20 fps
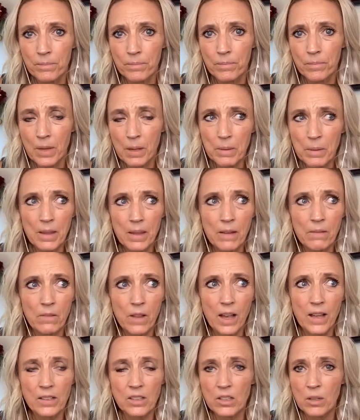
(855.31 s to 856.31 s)
Maybe they've
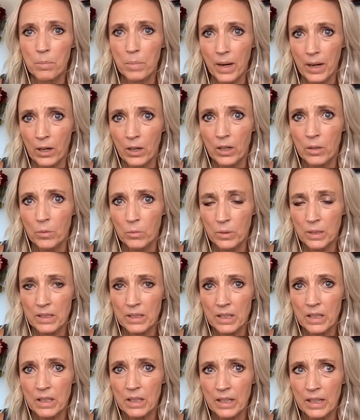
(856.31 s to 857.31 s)
lost a parent
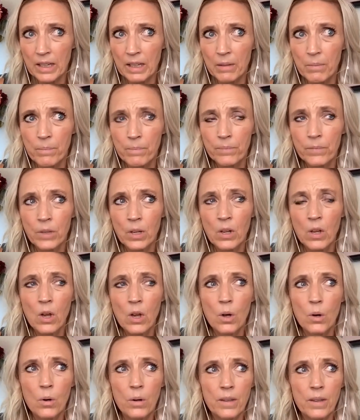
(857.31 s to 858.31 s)
recently,
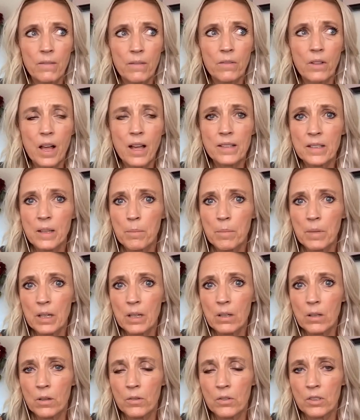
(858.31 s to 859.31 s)
or they've lost somebody
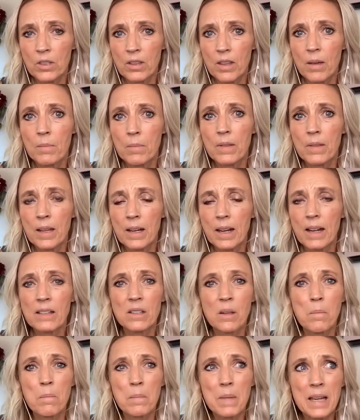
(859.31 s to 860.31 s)
close to them that has
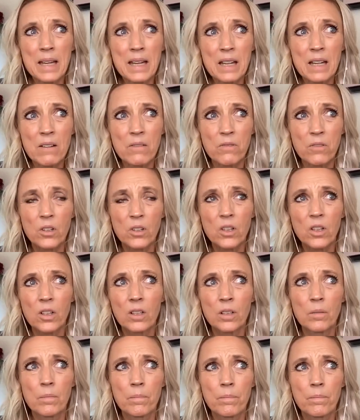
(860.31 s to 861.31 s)
a
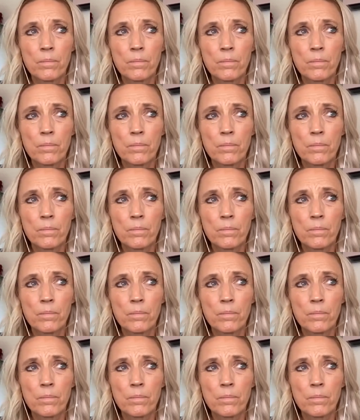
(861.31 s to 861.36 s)
meaningful,